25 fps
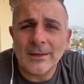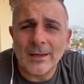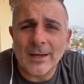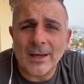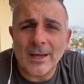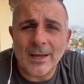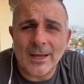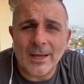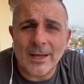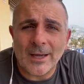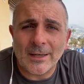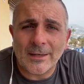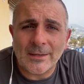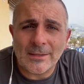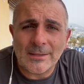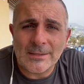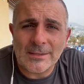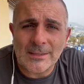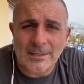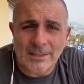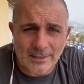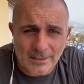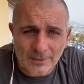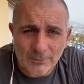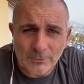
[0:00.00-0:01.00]

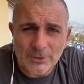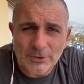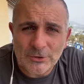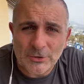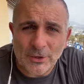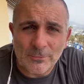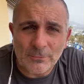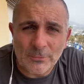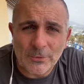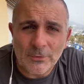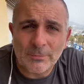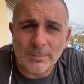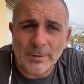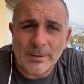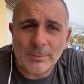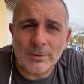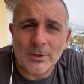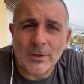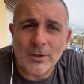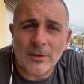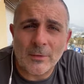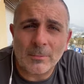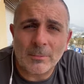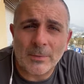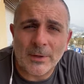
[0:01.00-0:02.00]
and we try and move people
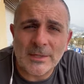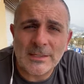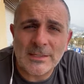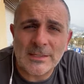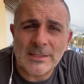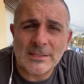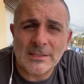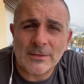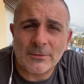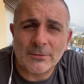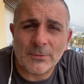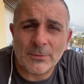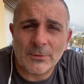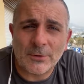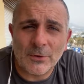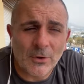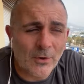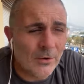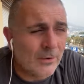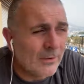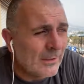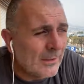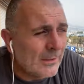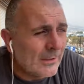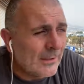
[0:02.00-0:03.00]
other places if we're
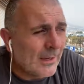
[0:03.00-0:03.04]
not.